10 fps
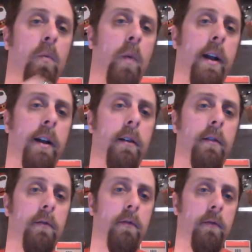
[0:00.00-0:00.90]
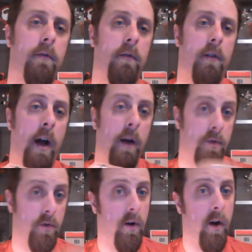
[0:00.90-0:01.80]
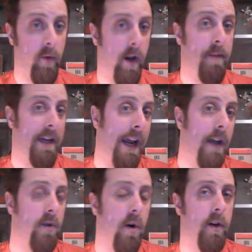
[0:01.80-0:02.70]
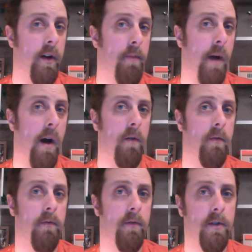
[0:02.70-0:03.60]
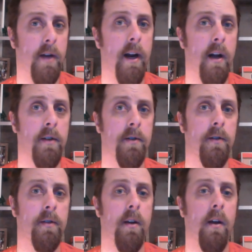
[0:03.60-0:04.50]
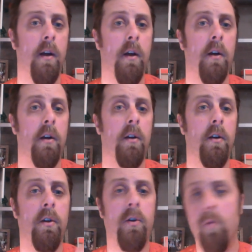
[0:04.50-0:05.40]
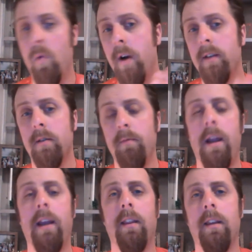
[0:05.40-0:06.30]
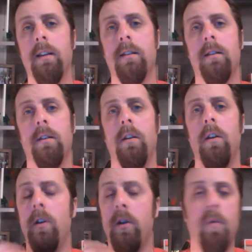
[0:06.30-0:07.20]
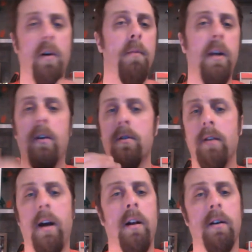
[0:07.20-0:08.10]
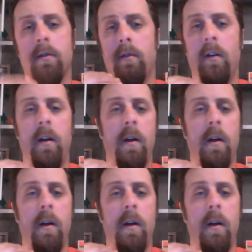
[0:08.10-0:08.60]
when I began talking about side hustles, you want to make your side hustle